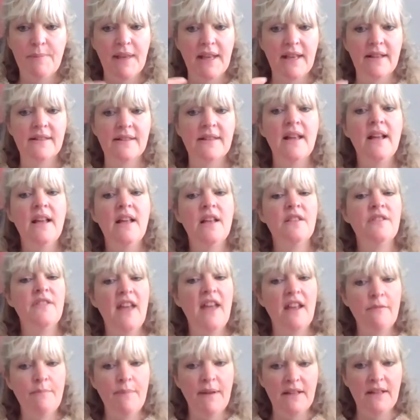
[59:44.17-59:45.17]
because
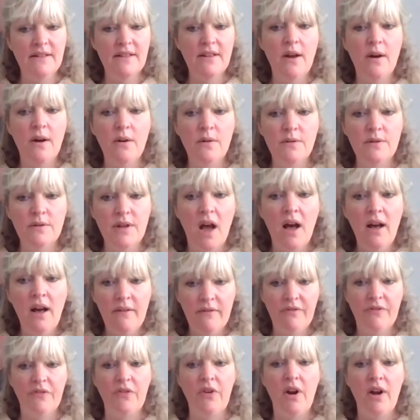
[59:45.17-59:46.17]
they've been told
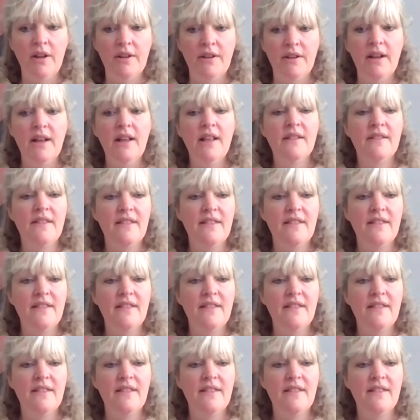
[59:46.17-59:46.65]
up front,